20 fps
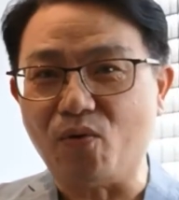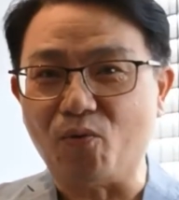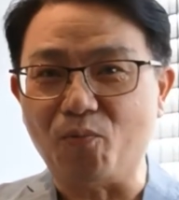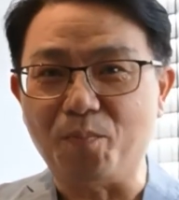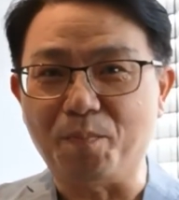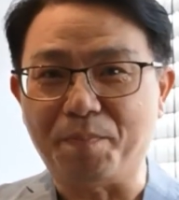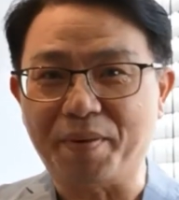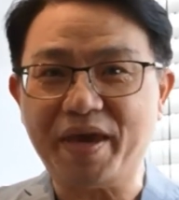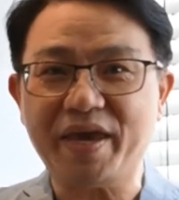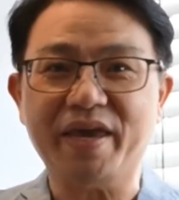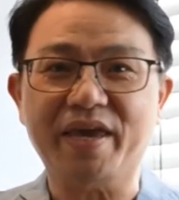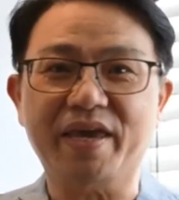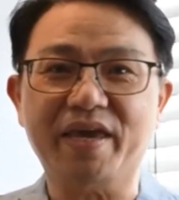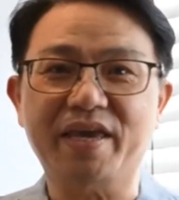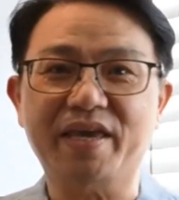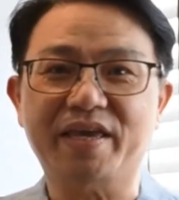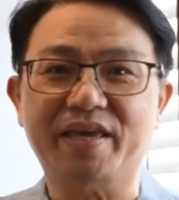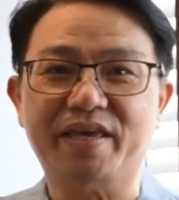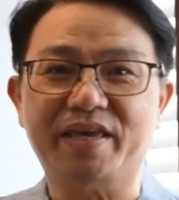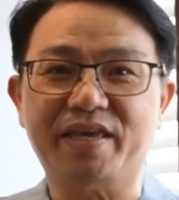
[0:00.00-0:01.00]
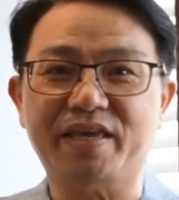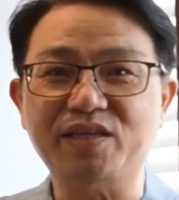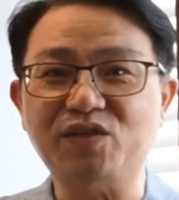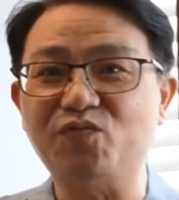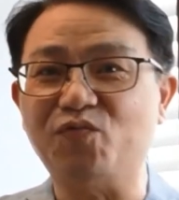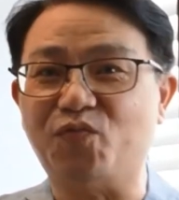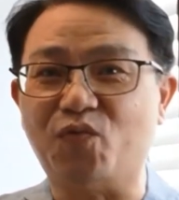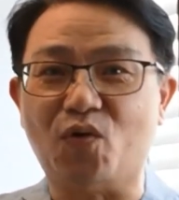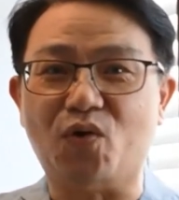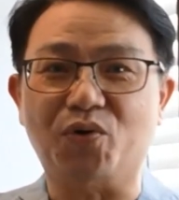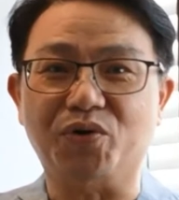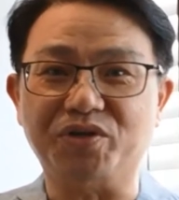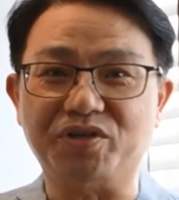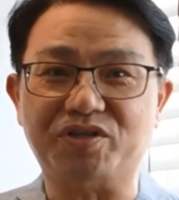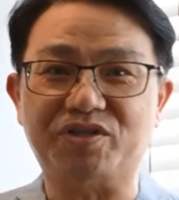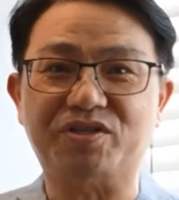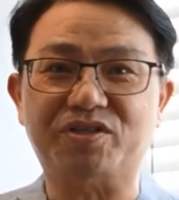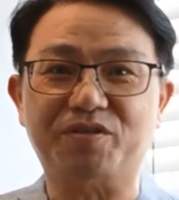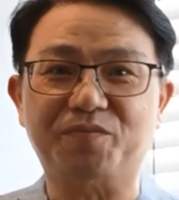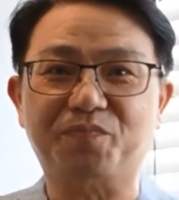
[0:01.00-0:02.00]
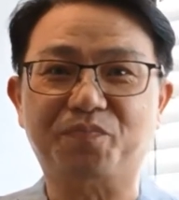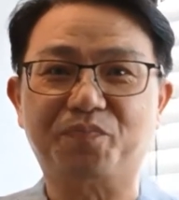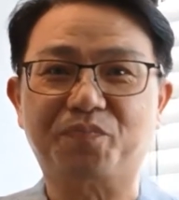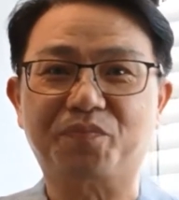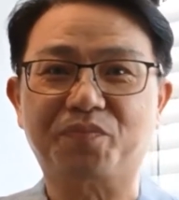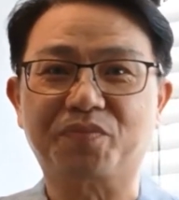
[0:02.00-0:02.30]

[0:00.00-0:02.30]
obey His voice